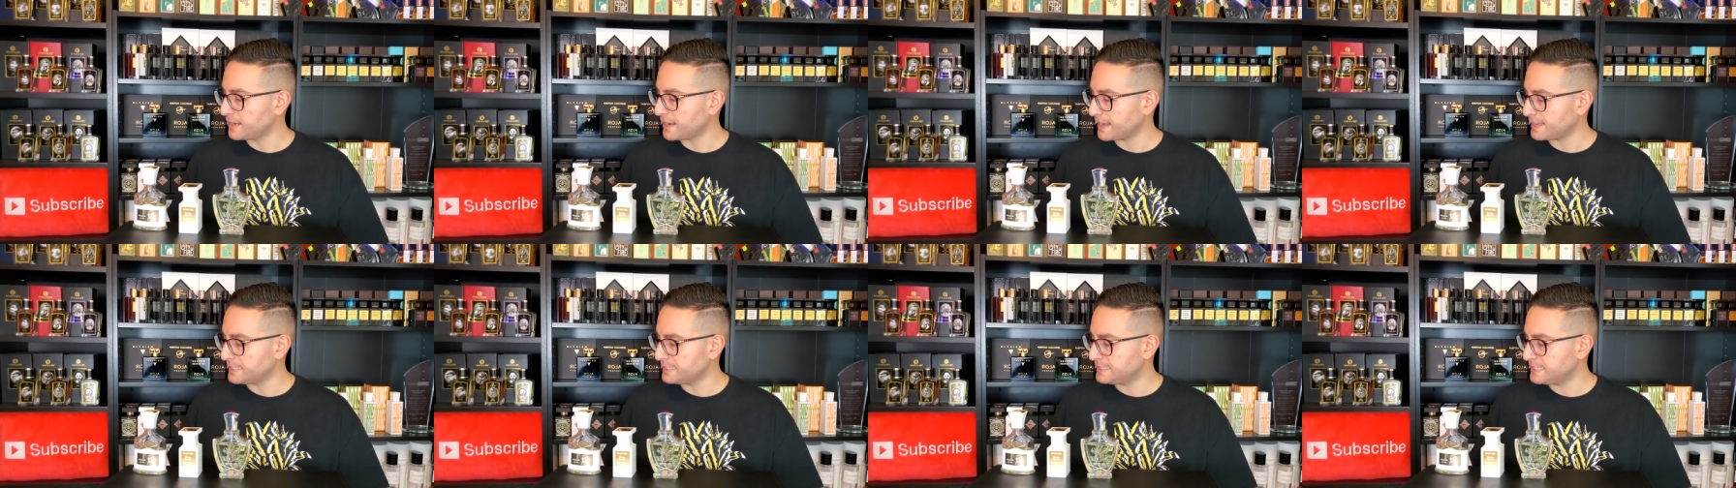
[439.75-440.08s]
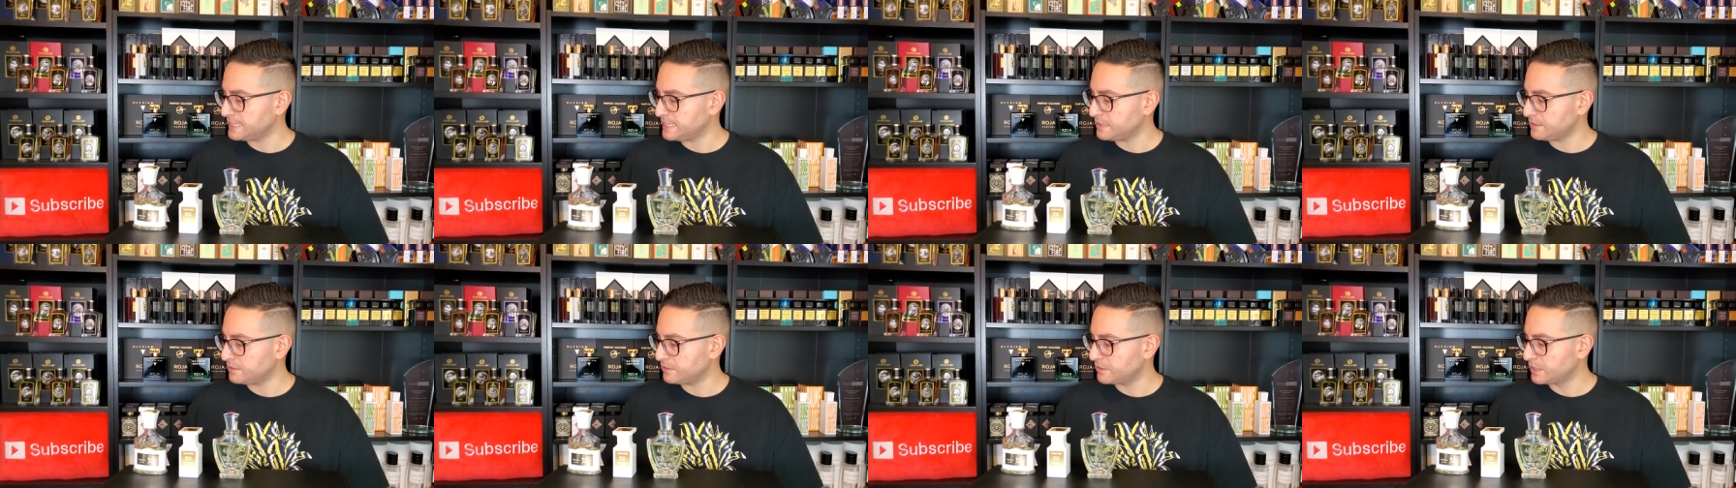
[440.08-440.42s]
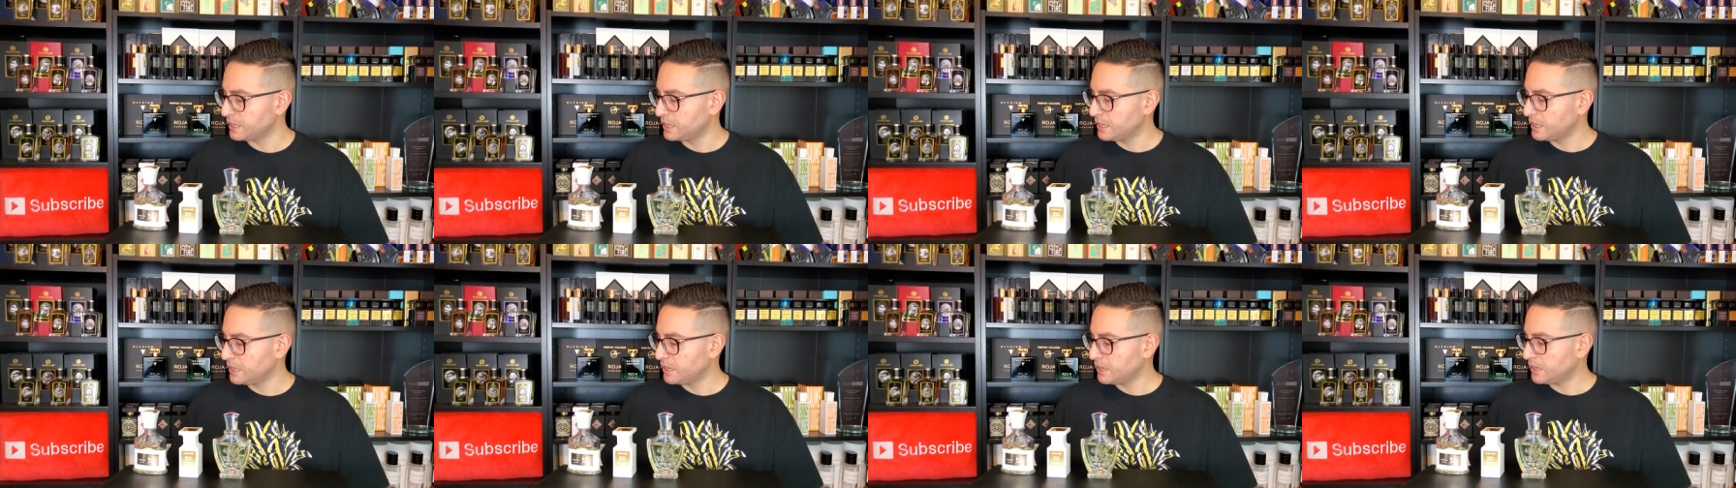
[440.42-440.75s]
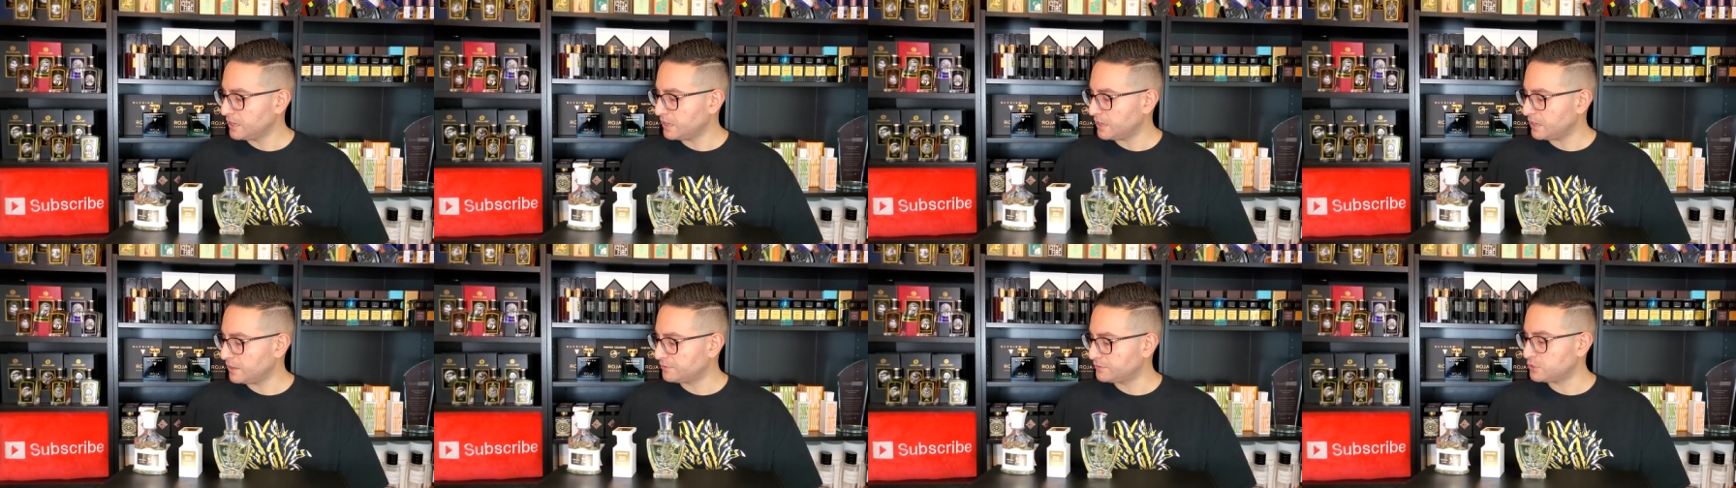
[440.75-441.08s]
nineteenth
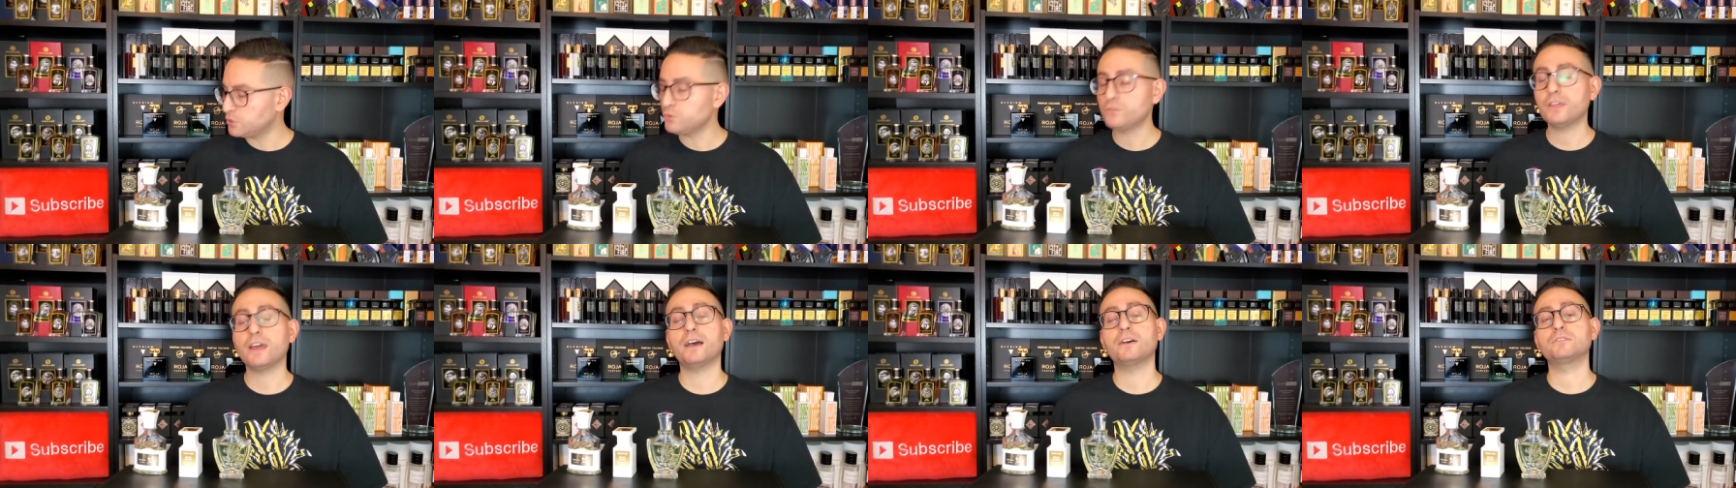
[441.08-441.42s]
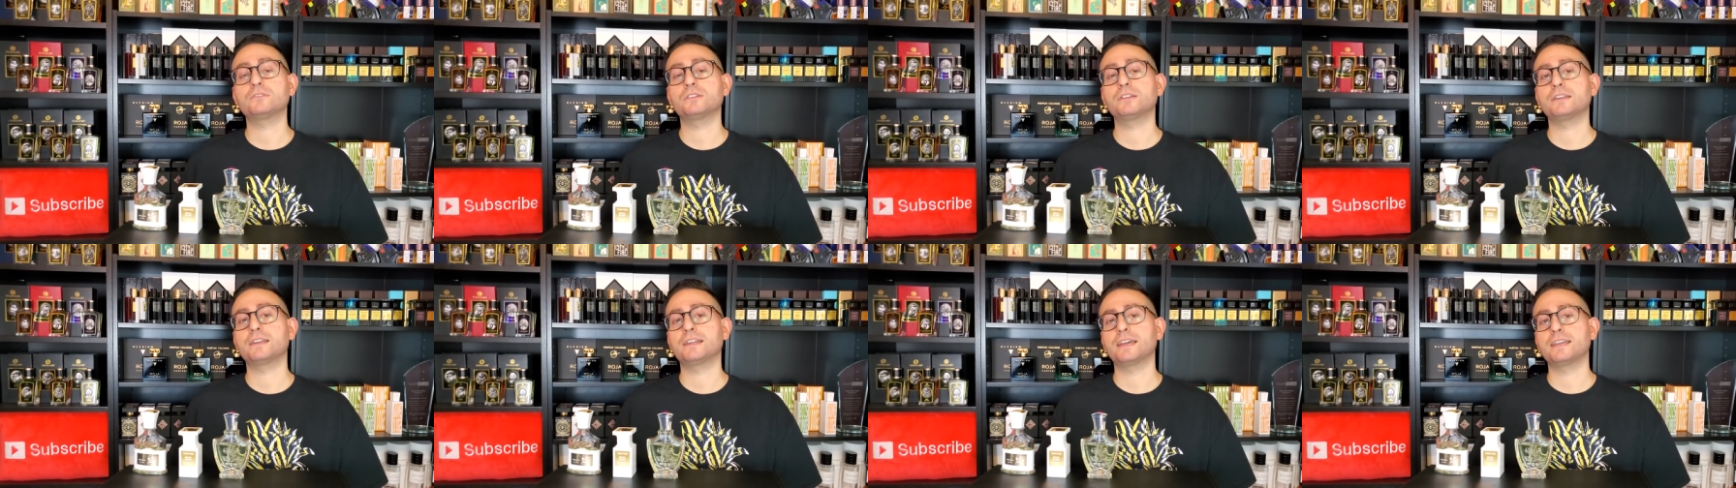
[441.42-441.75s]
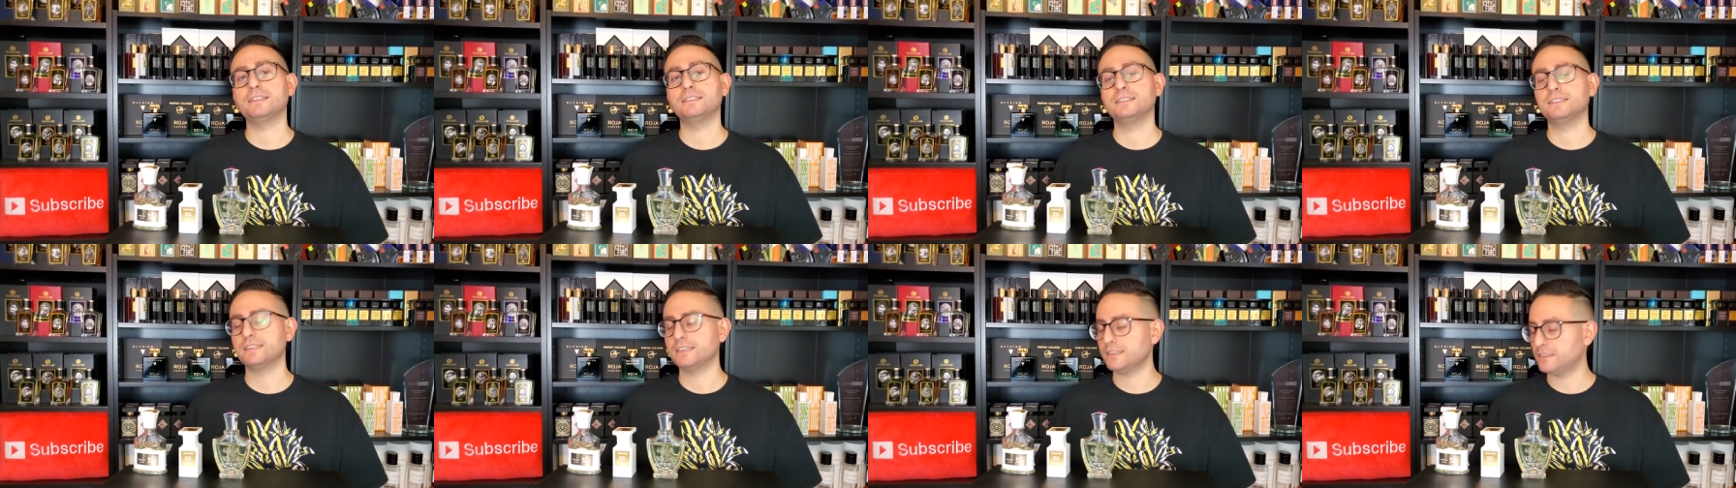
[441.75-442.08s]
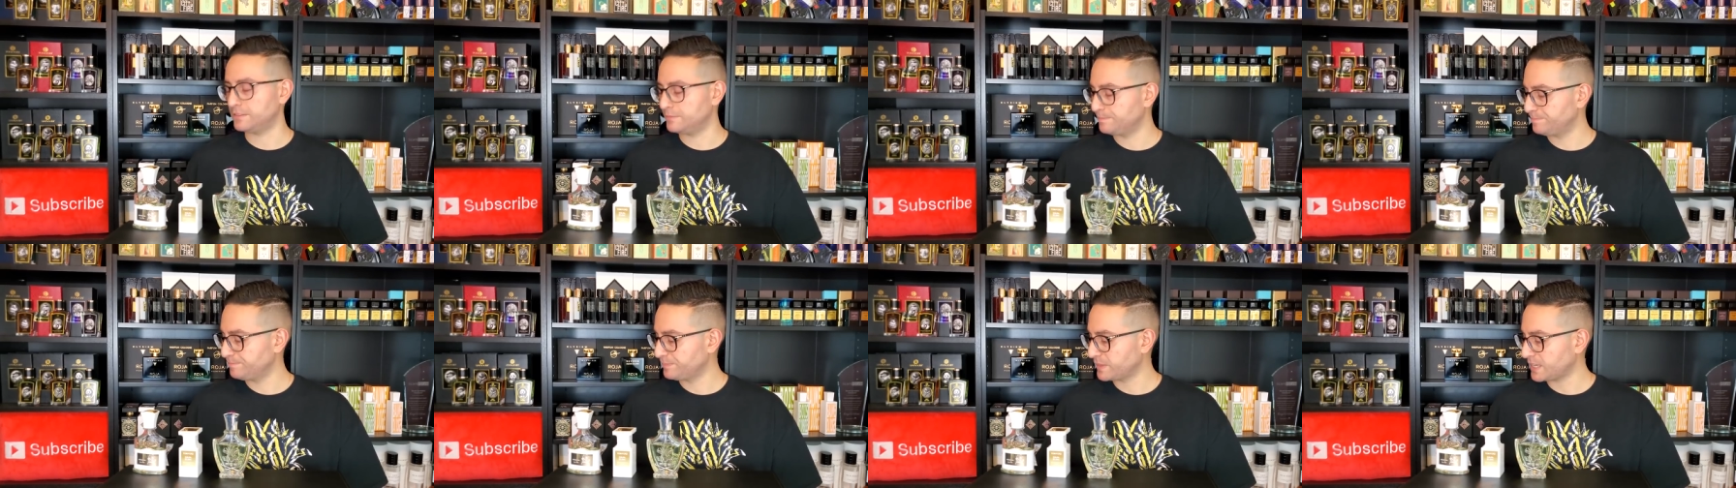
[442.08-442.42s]
of two thousand
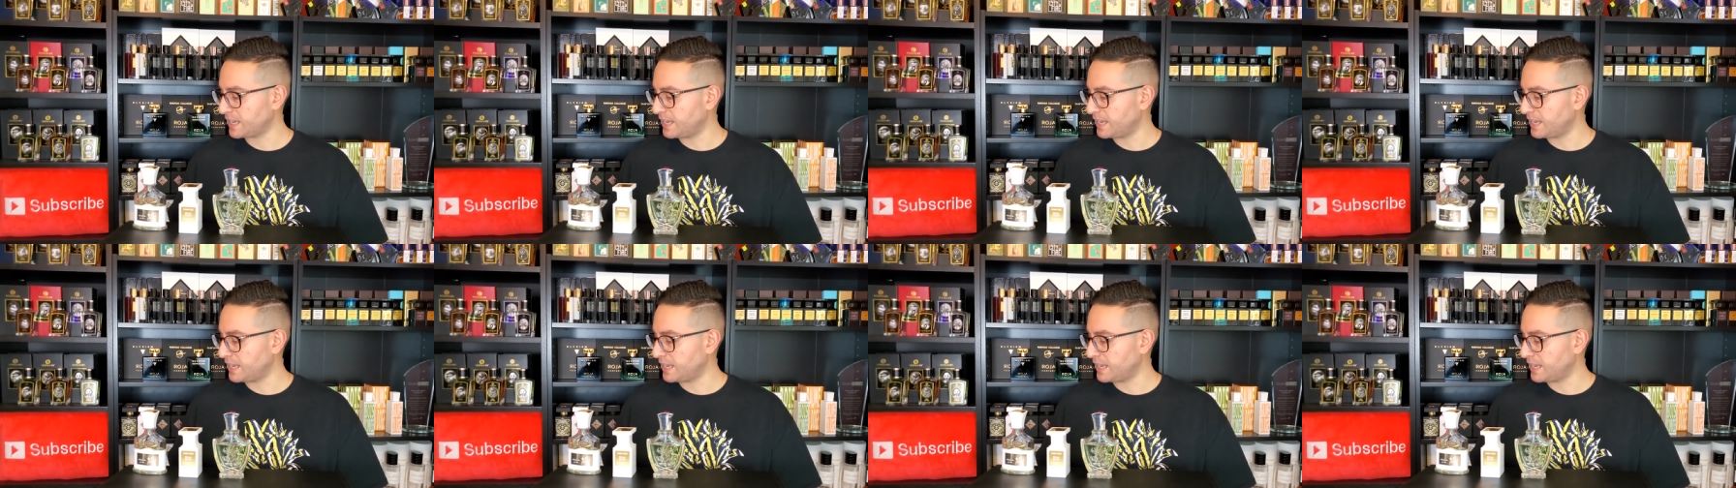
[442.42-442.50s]
nineteen.